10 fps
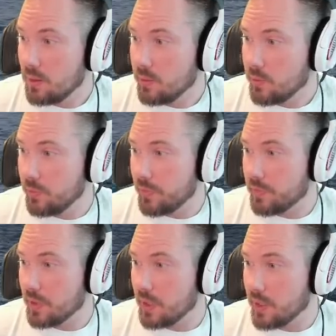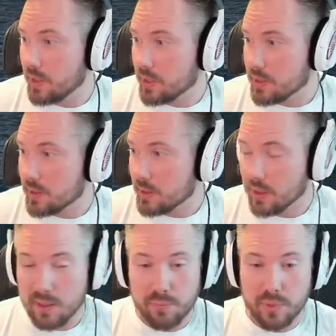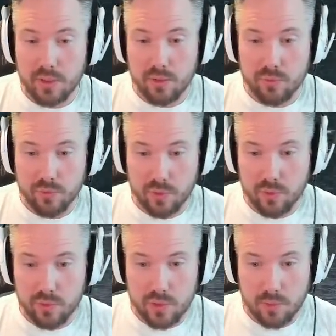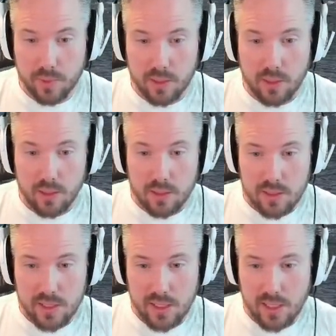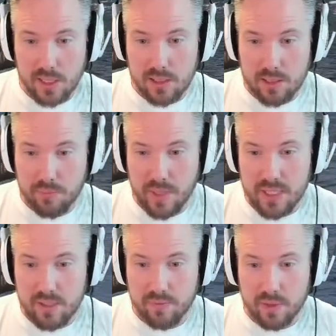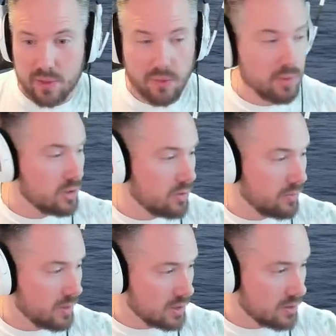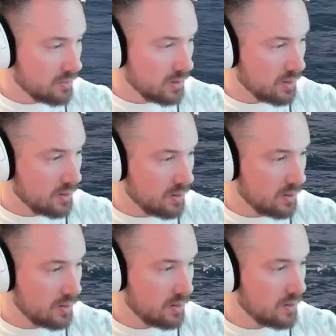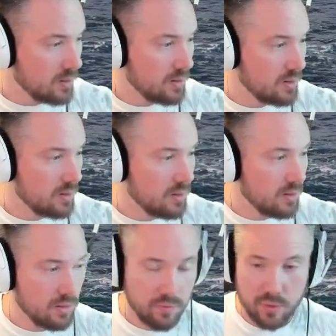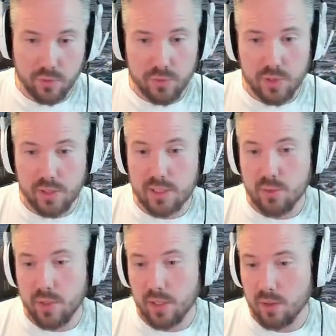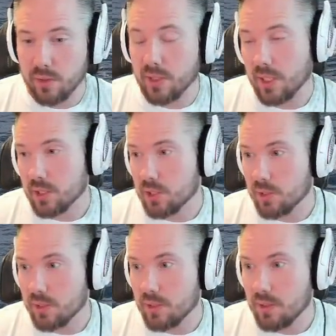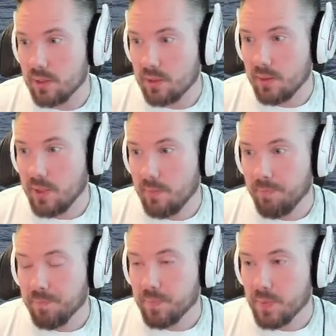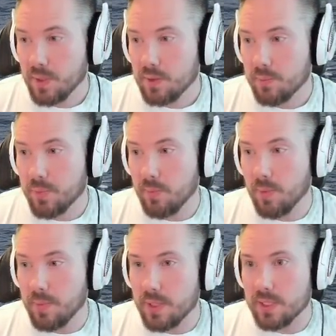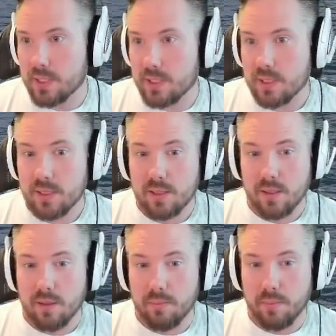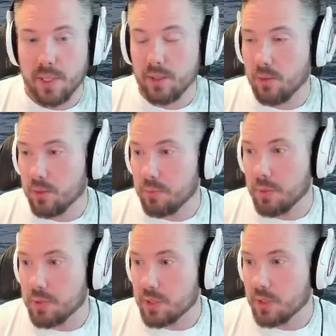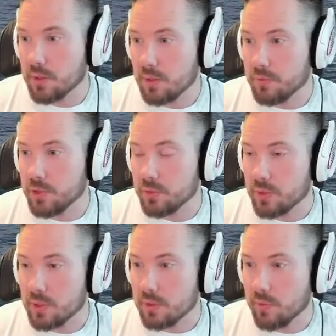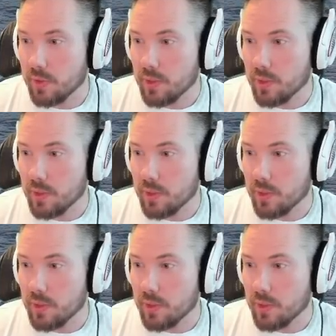259 is pretty good for a cruiser, but Citadel is massive and so much overmatchable. For cruiser, it's quite a lot actually. The problem is, my god BBs are gonna love shooting this thing.